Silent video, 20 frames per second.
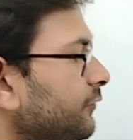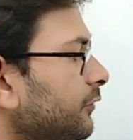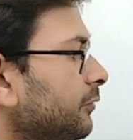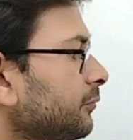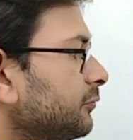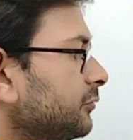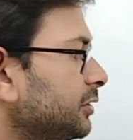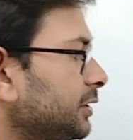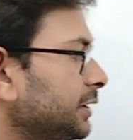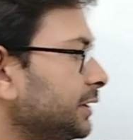
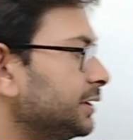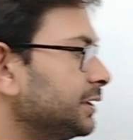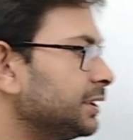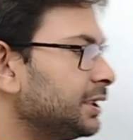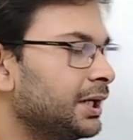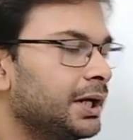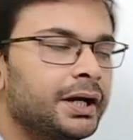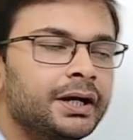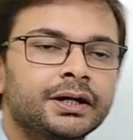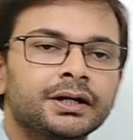formula in the
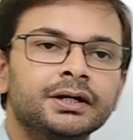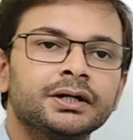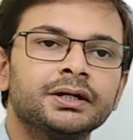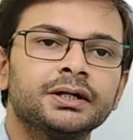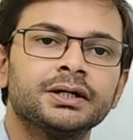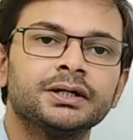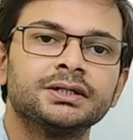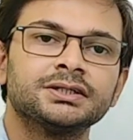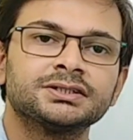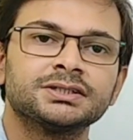
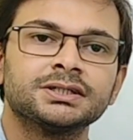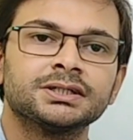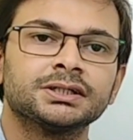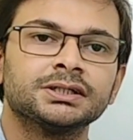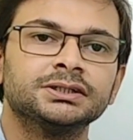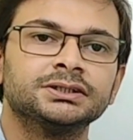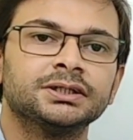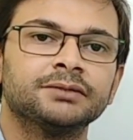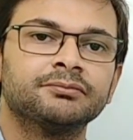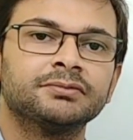entire
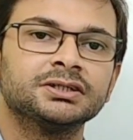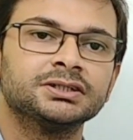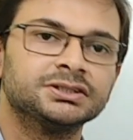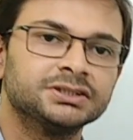circle chapter.